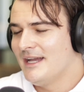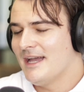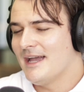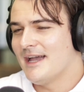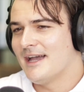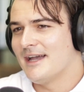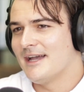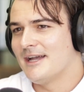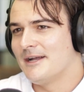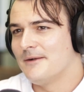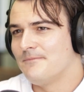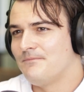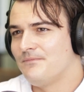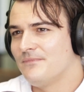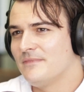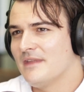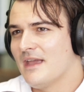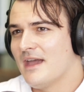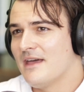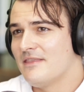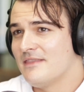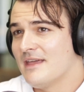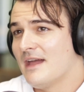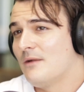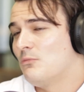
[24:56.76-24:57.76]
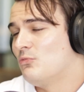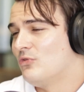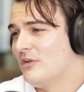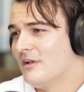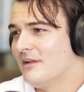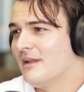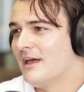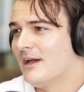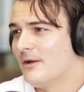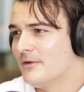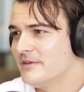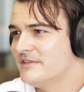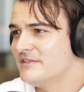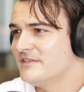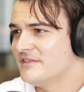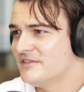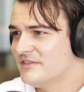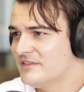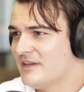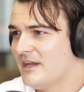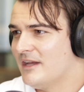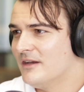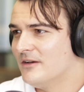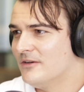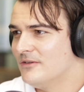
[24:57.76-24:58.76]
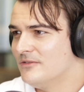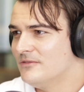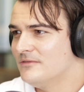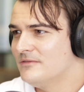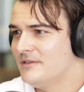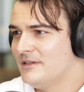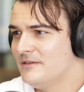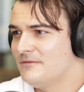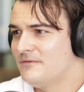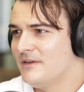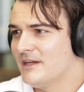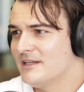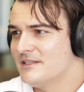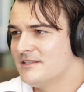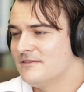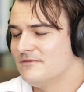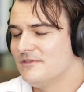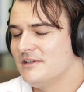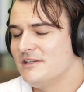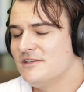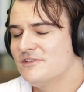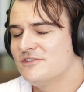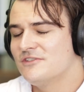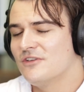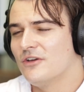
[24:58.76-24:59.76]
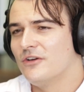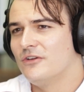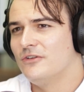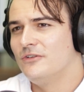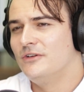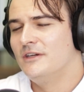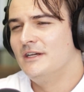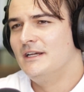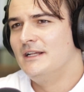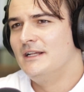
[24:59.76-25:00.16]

And that will allow us to scale effectively. So